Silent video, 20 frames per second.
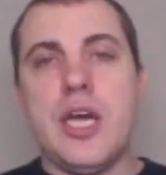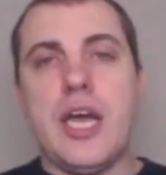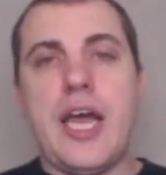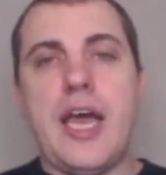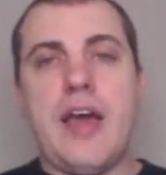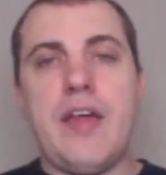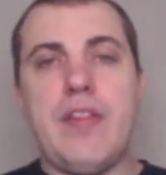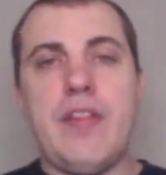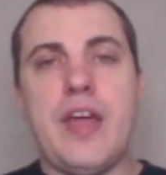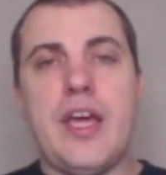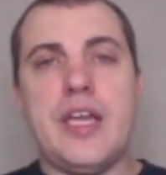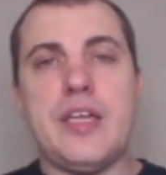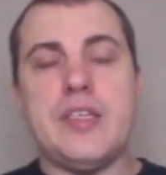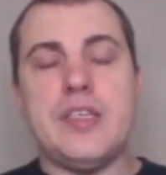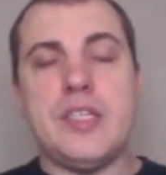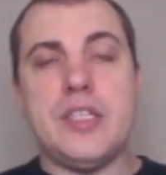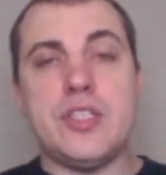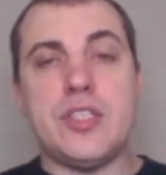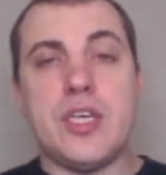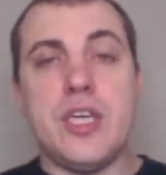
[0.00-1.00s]
and then
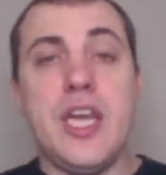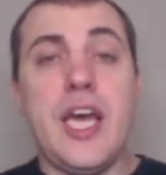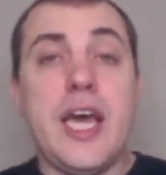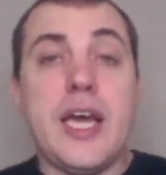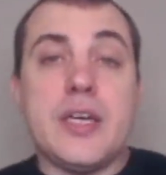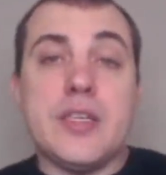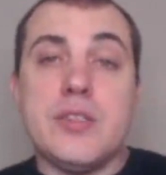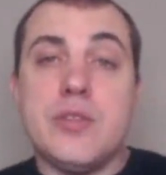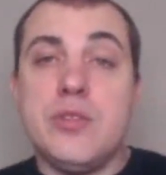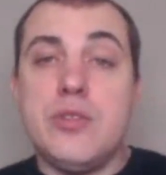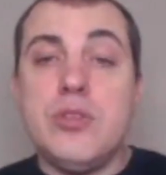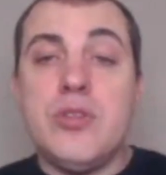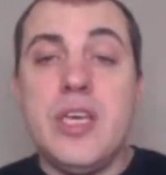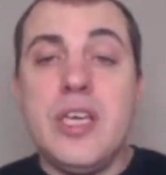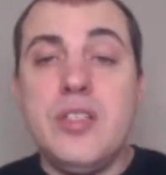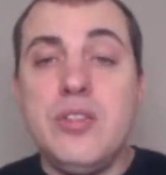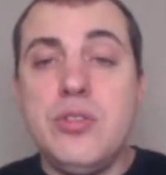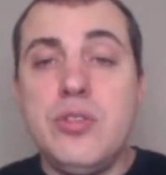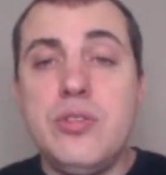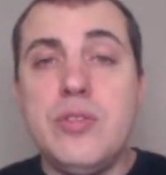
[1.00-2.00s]
disconnect. You
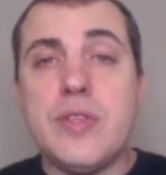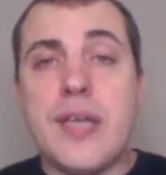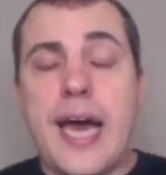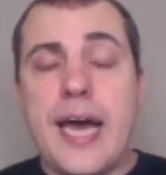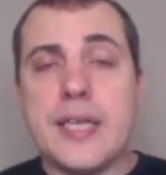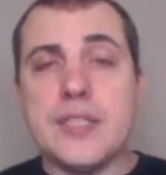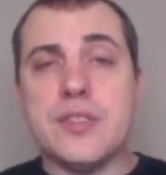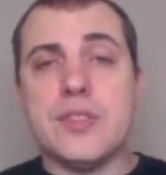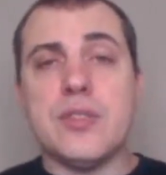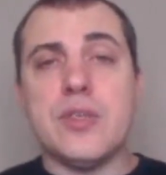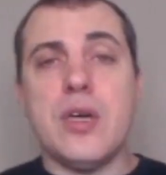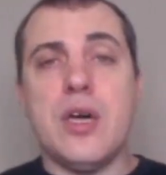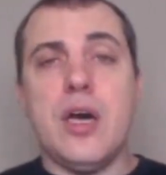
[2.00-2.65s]
can do that.